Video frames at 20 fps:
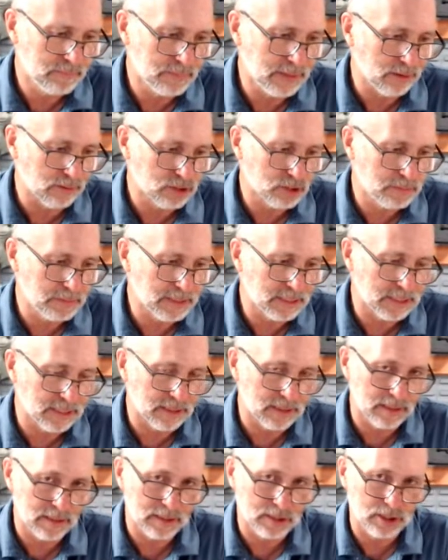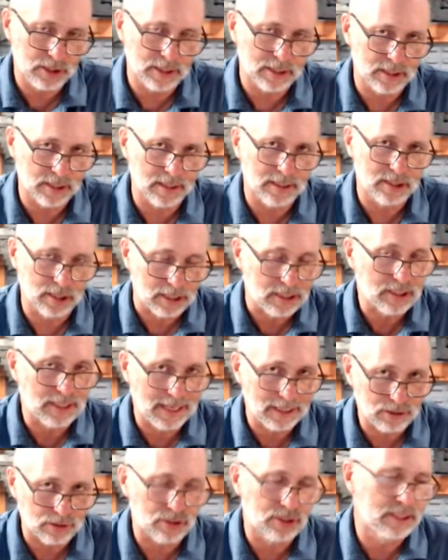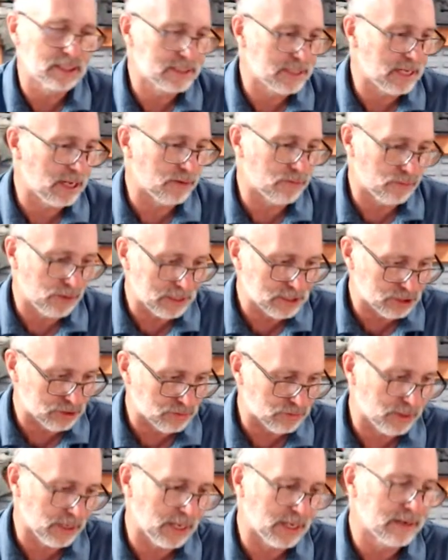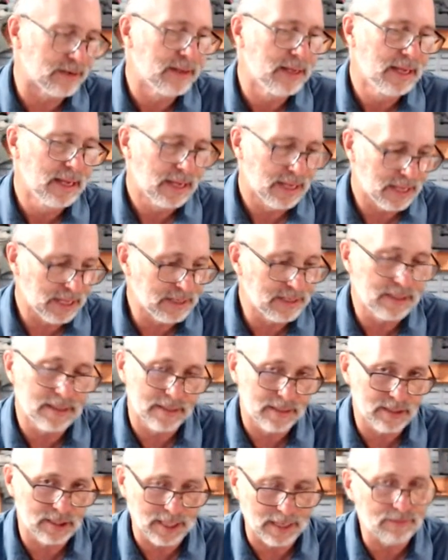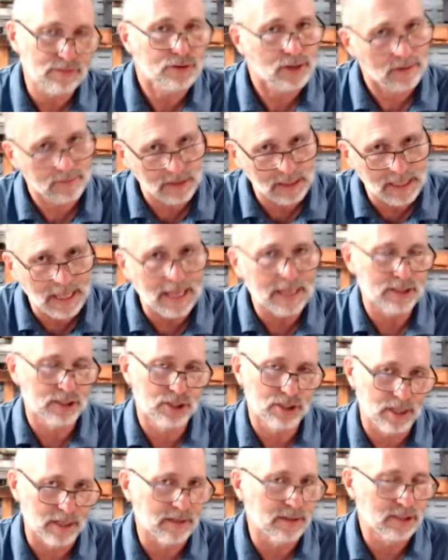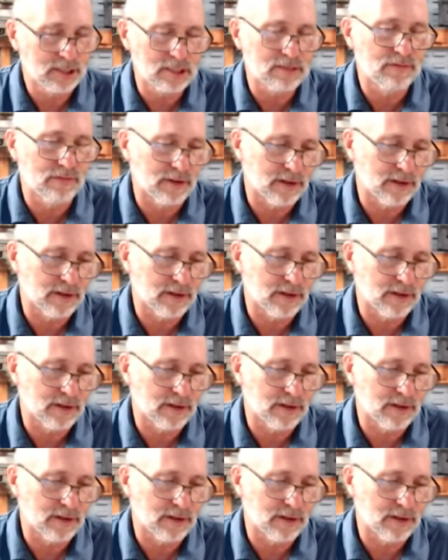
don't speak English. It's an actual sit-down restaurant. And it is, I travel a lot in China. This is very